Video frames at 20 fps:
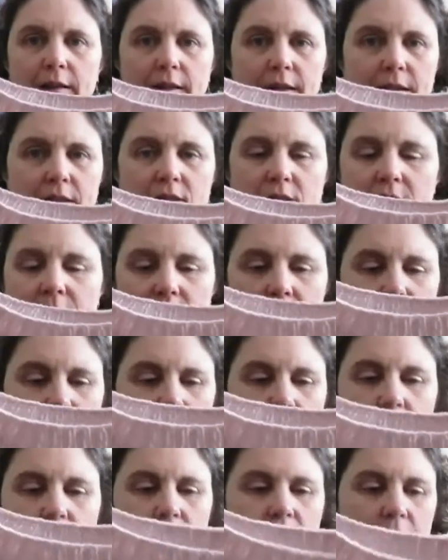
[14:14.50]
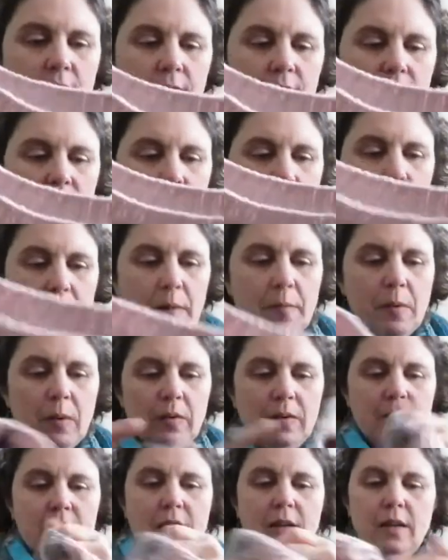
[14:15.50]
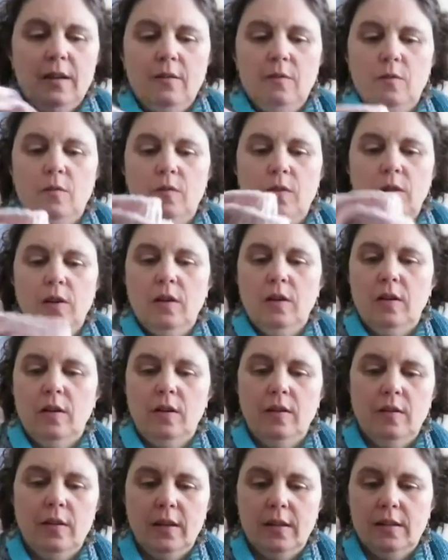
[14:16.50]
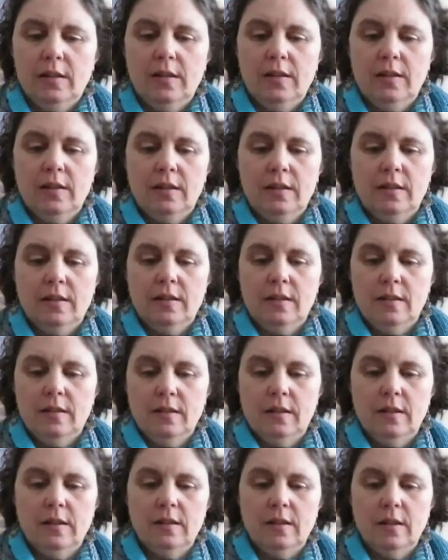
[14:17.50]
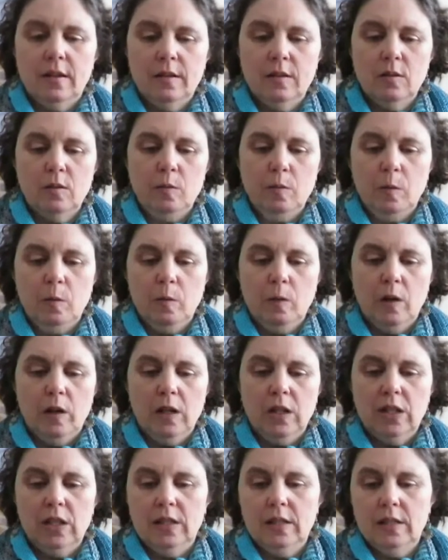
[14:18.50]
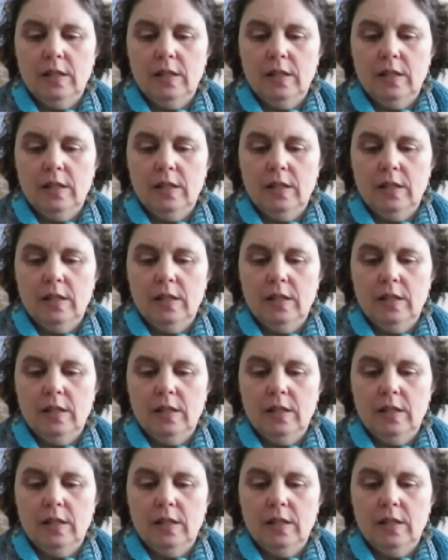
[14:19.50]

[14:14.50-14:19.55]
It's just something about this kind of yarn that's is not superwash.